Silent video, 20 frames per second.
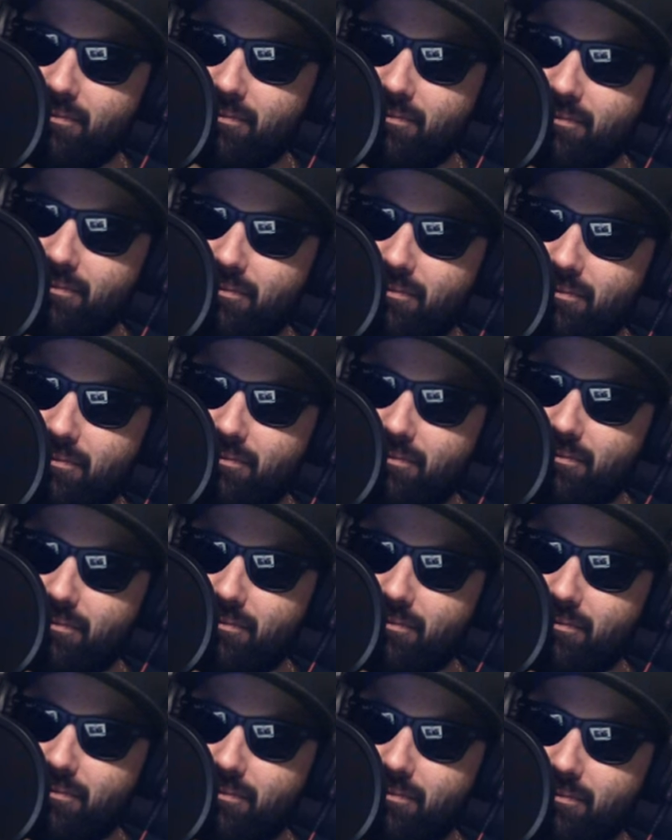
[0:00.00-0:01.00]

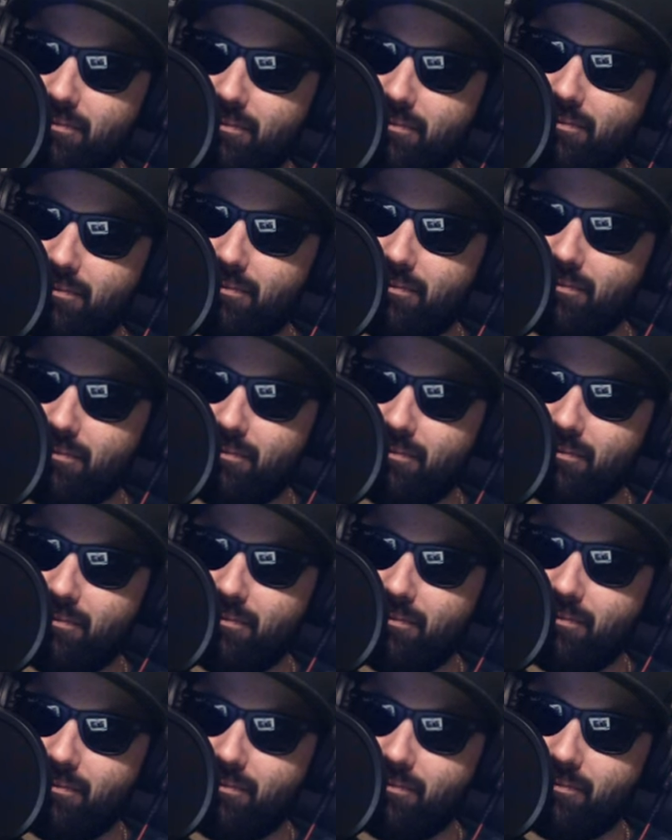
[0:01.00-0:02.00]

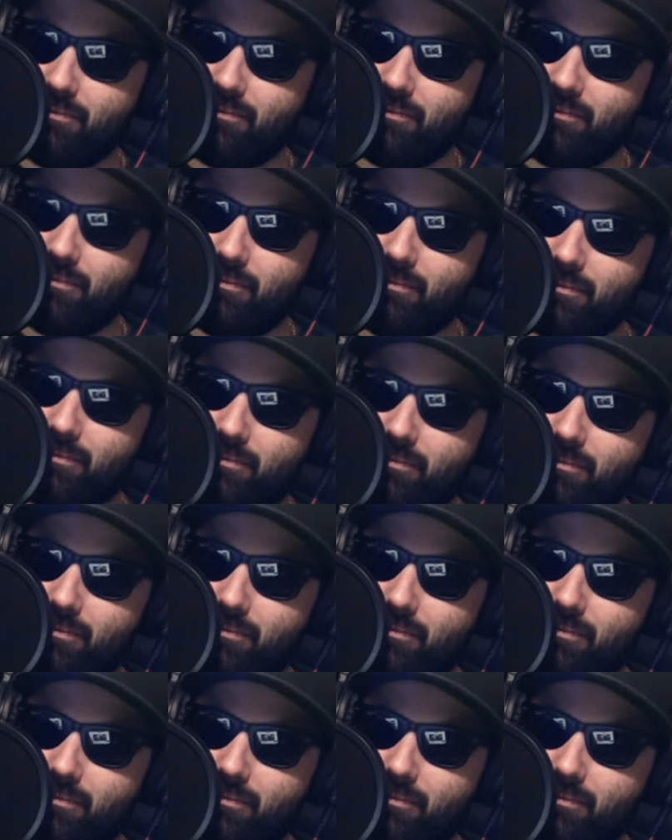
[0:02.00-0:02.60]
[no speech]